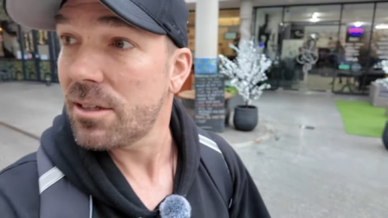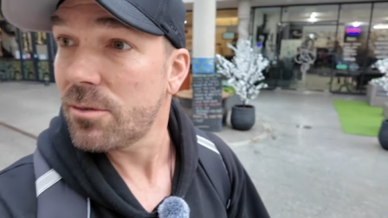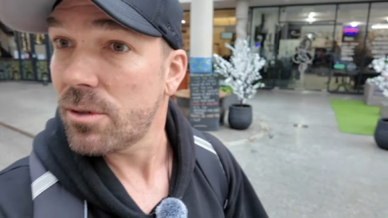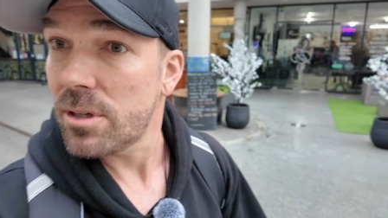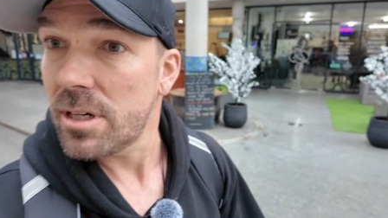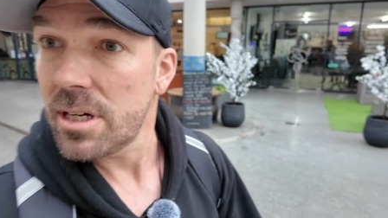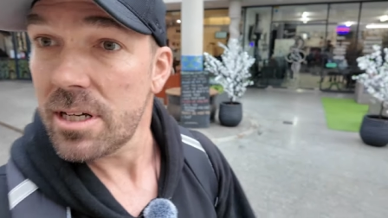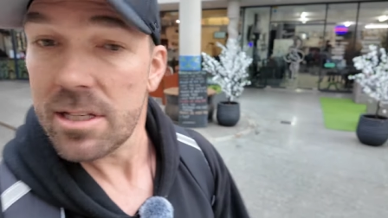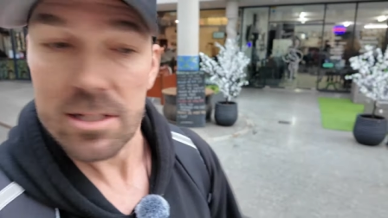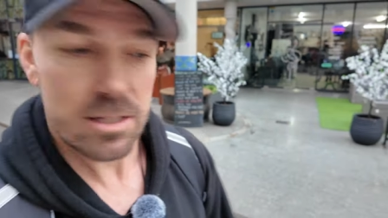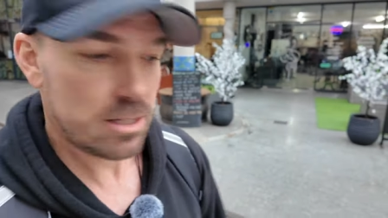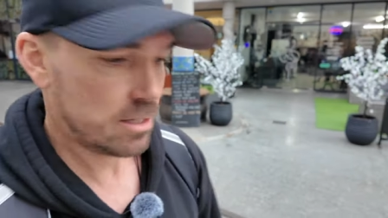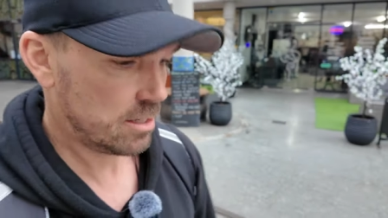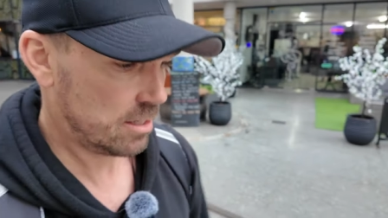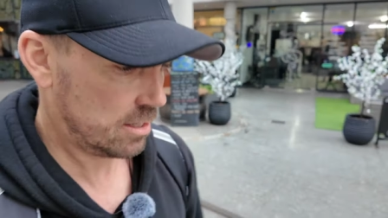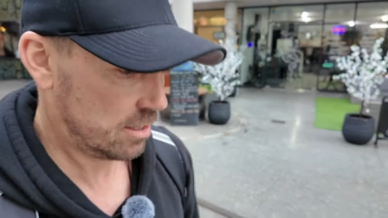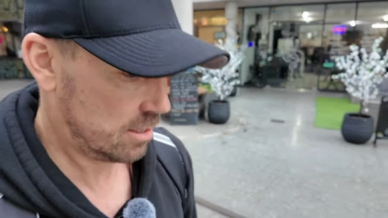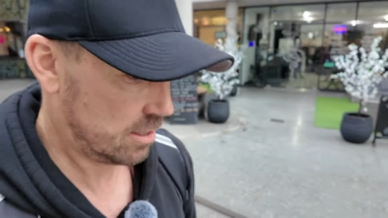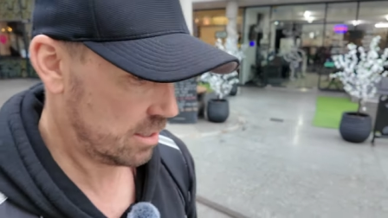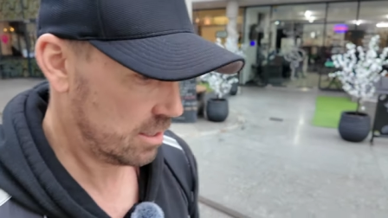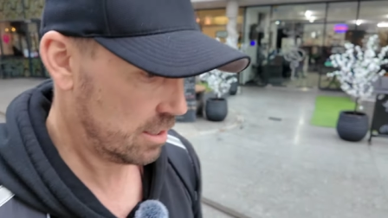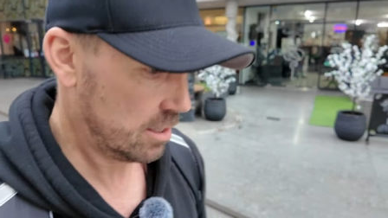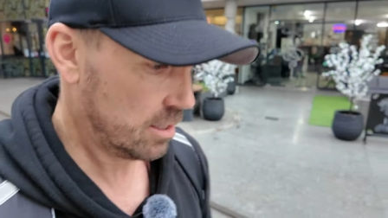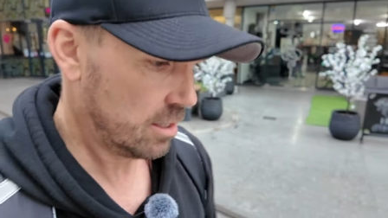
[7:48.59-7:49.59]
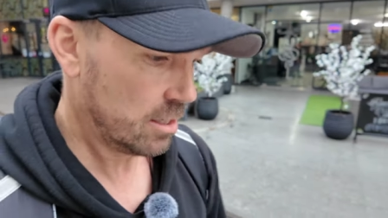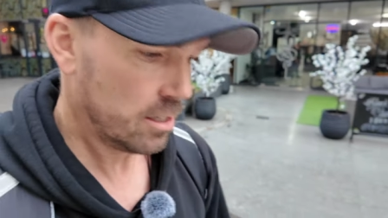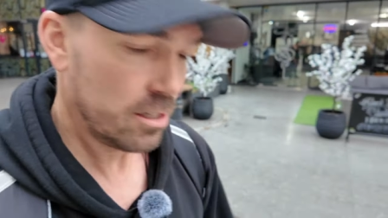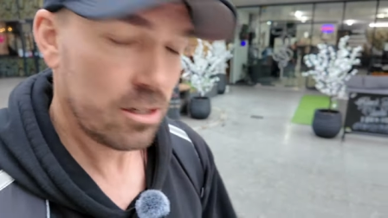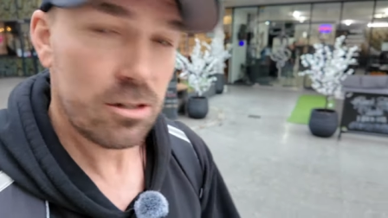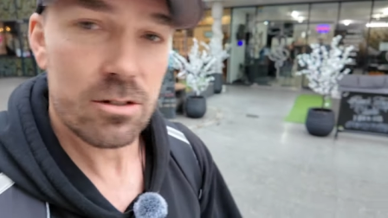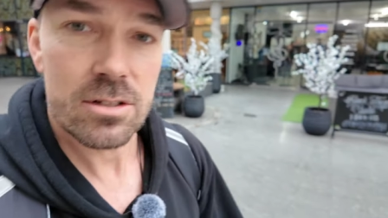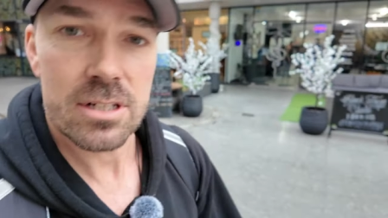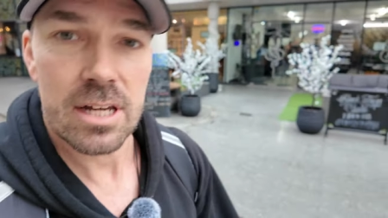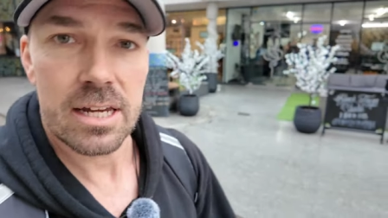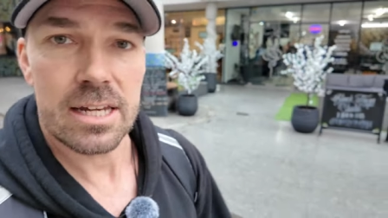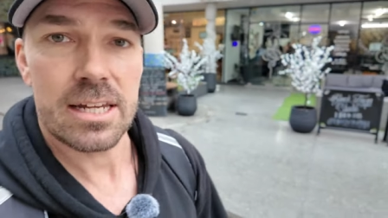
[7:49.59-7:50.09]
Otherwise,
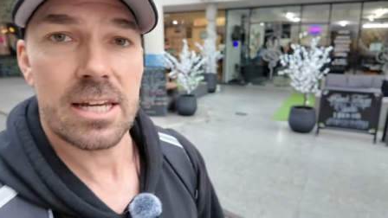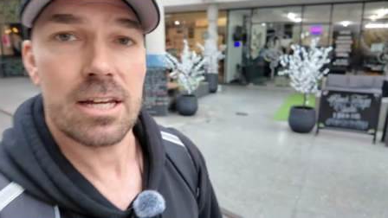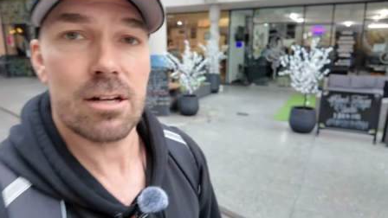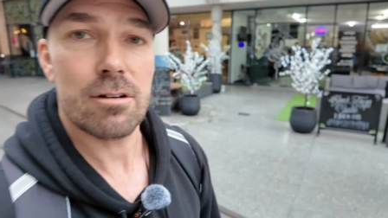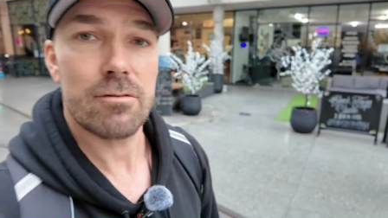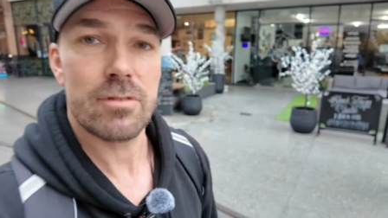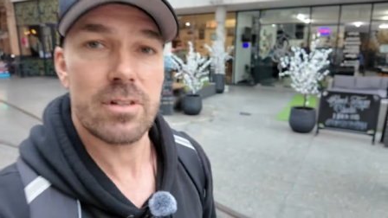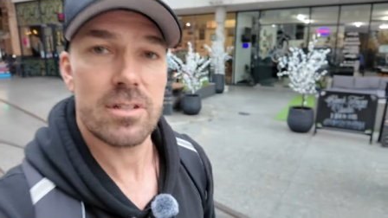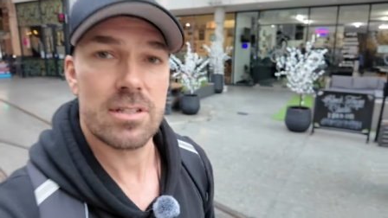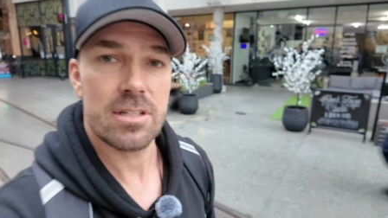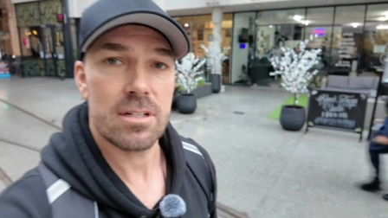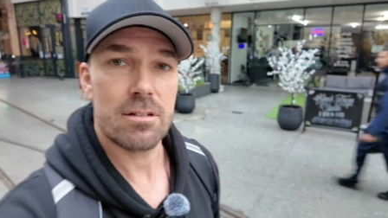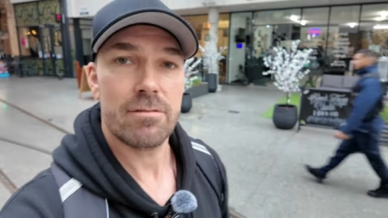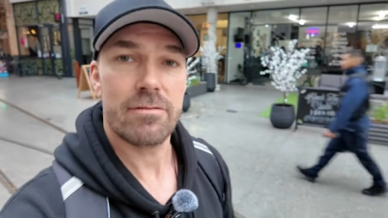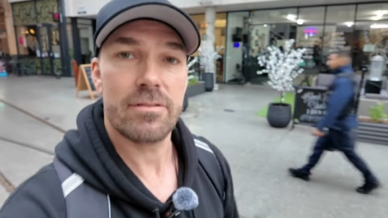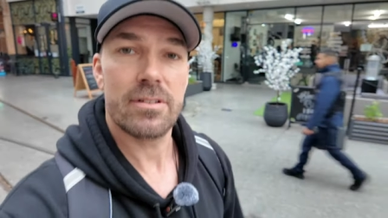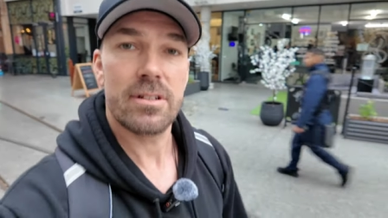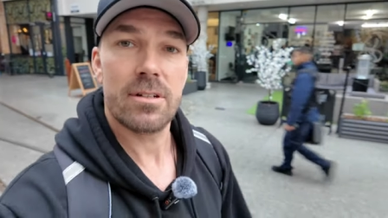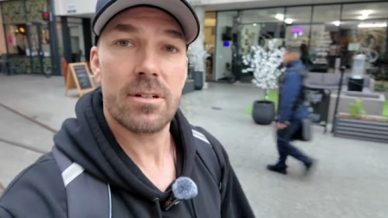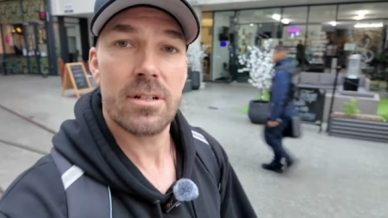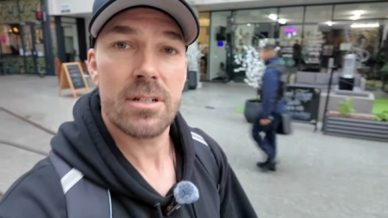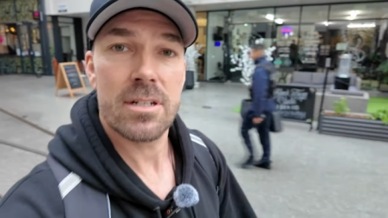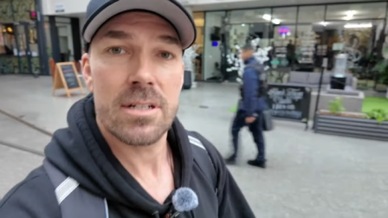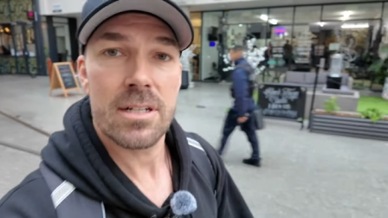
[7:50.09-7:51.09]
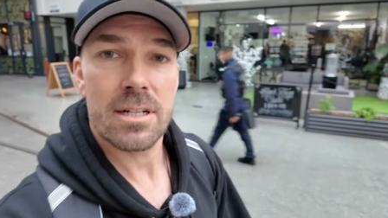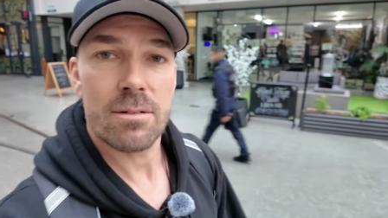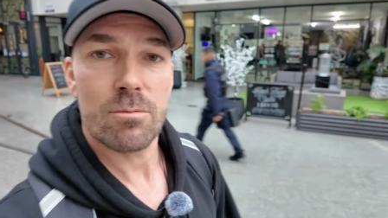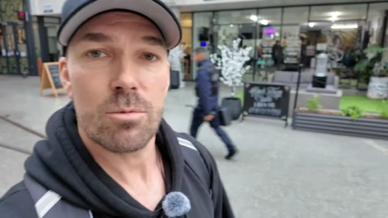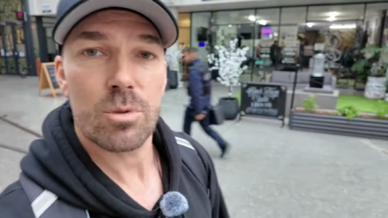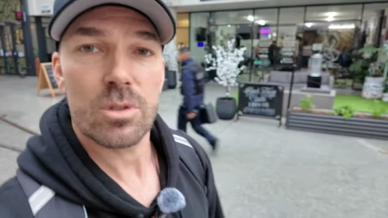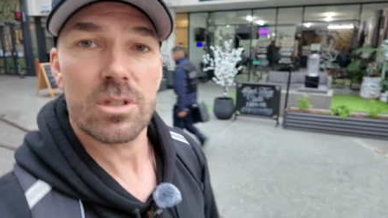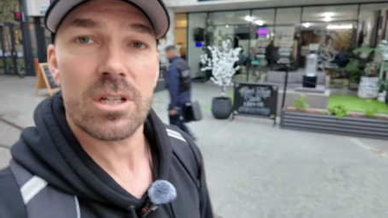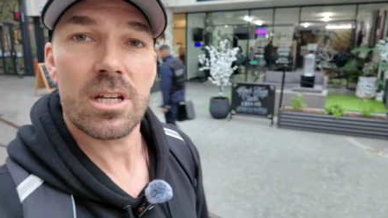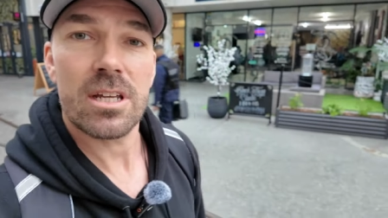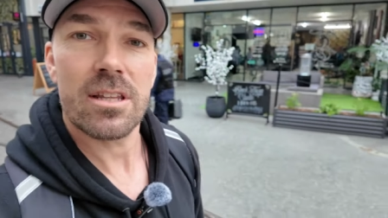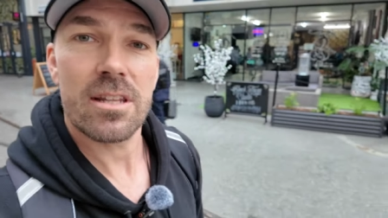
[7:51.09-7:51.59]
you take care of yourself and um,
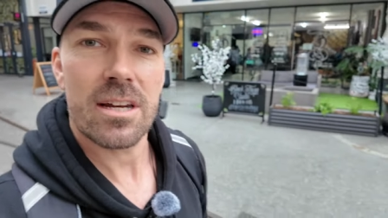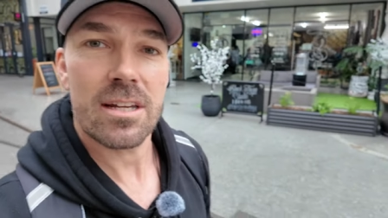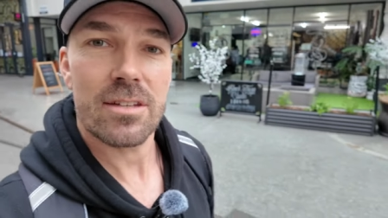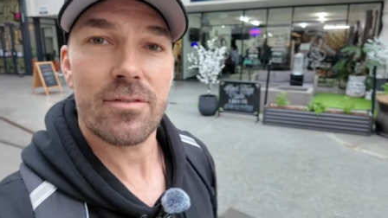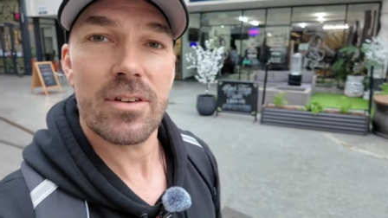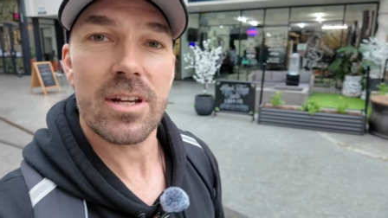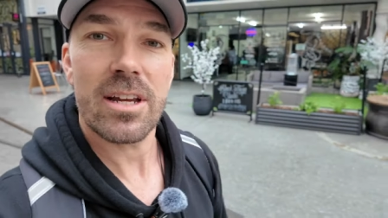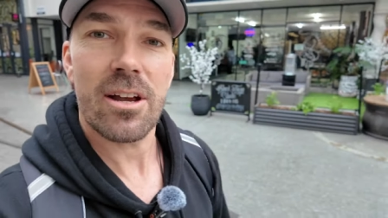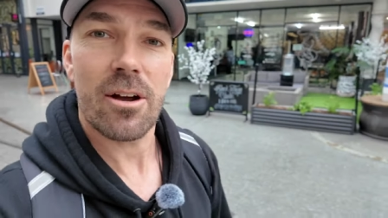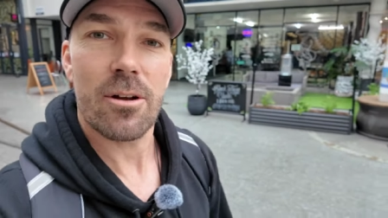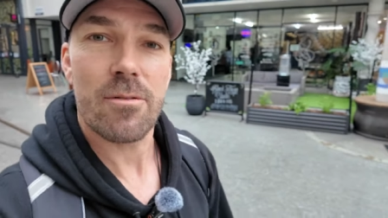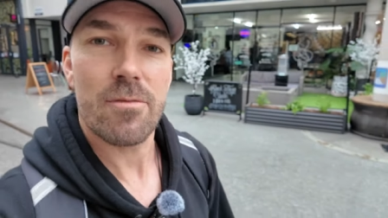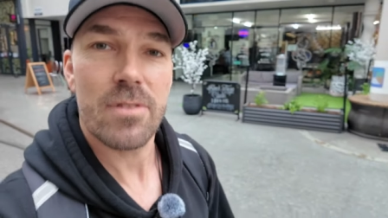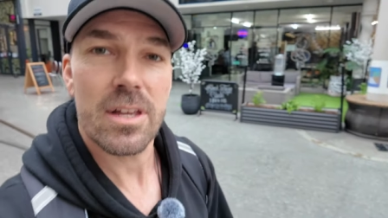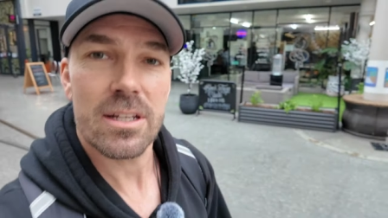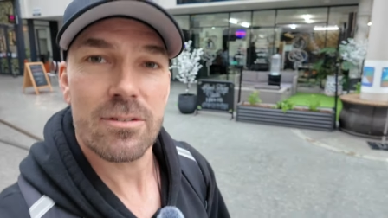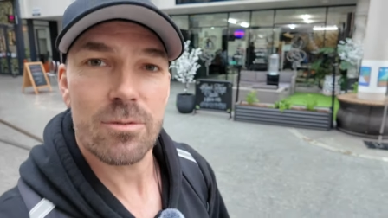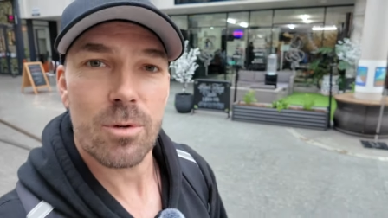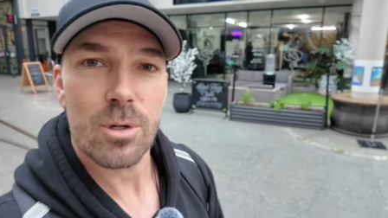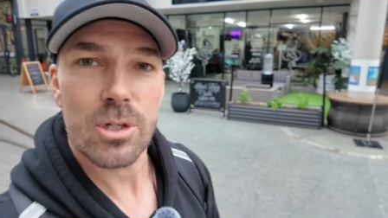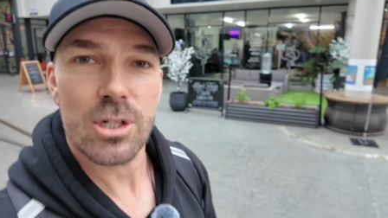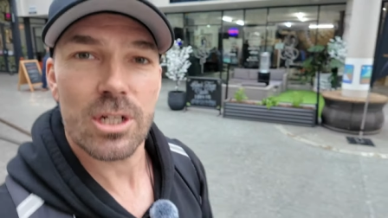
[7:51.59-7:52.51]
we'll see you in the next video. Thanks for